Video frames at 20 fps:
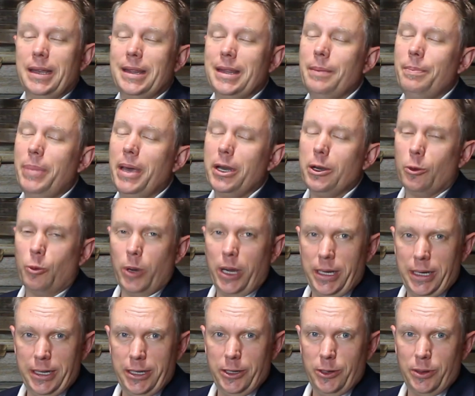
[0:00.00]
The better way
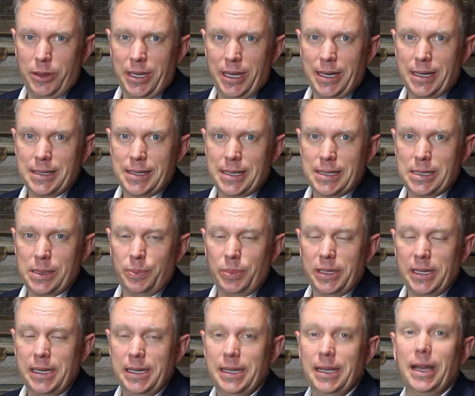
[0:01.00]
to do things is to
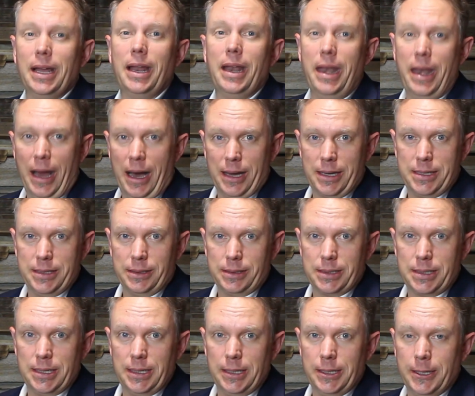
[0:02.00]
plead not
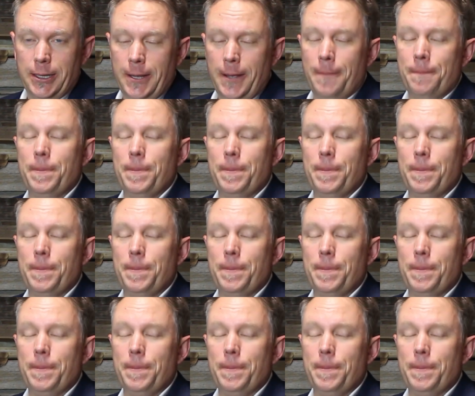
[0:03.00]
guilty.